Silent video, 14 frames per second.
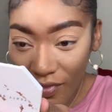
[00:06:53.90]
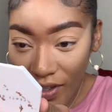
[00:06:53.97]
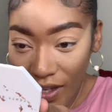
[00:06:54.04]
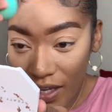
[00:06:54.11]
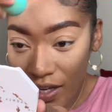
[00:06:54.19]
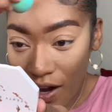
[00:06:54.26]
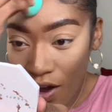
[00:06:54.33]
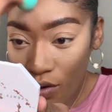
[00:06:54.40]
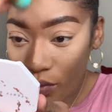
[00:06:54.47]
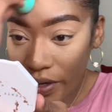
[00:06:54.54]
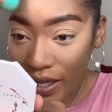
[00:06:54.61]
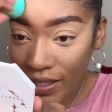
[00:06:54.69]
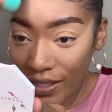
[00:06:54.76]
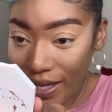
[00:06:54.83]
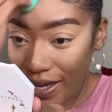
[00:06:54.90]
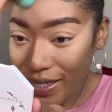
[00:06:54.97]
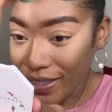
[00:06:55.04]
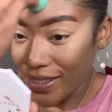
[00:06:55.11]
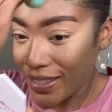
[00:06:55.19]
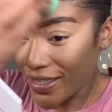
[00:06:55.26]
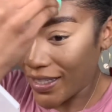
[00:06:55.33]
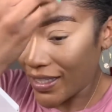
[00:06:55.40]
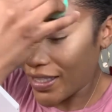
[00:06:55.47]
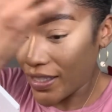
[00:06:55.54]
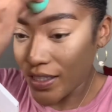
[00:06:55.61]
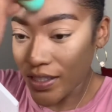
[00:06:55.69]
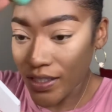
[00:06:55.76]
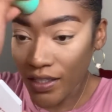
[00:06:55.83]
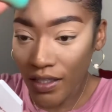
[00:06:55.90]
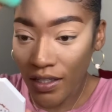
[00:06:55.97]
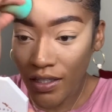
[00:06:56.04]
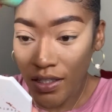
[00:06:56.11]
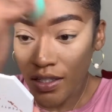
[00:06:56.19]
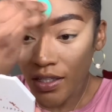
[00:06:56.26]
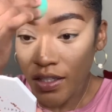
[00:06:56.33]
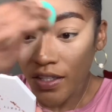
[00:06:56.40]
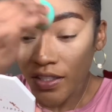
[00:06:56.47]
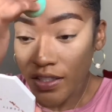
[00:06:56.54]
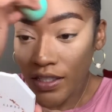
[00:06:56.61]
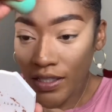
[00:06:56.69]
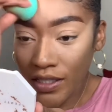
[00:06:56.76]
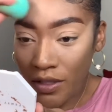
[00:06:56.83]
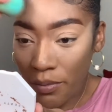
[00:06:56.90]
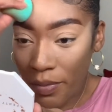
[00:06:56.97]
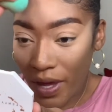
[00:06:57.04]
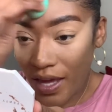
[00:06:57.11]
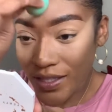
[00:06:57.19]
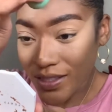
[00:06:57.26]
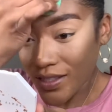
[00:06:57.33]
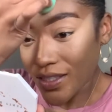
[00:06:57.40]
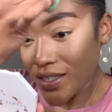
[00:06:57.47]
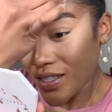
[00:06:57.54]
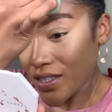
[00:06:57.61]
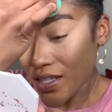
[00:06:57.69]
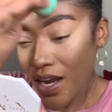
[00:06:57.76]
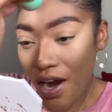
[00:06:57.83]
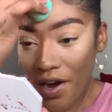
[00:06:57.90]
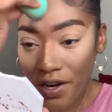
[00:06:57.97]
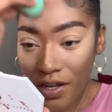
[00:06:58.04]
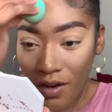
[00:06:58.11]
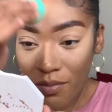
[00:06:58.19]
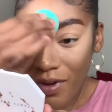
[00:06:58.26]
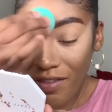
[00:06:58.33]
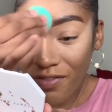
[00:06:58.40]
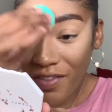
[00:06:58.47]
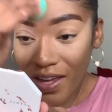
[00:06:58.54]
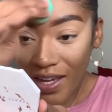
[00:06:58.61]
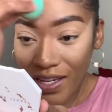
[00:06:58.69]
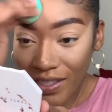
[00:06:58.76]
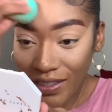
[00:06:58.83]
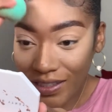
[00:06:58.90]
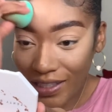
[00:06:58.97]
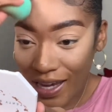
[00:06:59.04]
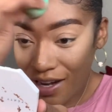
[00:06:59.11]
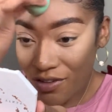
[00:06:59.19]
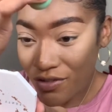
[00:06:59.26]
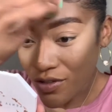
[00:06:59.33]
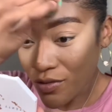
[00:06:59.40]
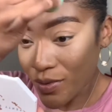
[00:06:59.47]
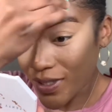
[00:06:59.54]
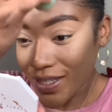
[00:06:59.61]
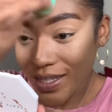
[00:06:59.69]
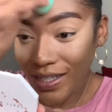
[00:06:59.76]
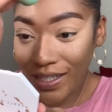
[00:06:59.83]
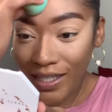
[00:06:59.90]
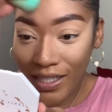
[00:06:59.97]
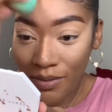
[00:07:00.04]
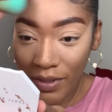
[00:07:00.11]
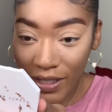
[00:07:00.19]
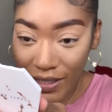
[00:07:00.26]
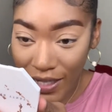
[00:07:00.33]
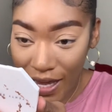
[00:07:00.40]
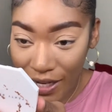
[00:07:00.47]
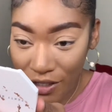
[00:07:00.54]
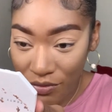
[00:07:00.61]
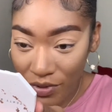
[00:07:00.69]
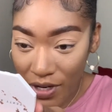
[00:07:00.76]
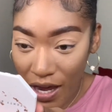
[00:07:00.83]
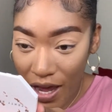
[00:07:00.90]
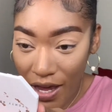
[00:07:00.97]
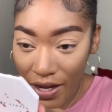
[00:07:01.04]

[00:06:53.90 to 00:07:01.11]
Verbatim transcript: it always like cling to some patches in this area on my face. I don't know what that is because I do not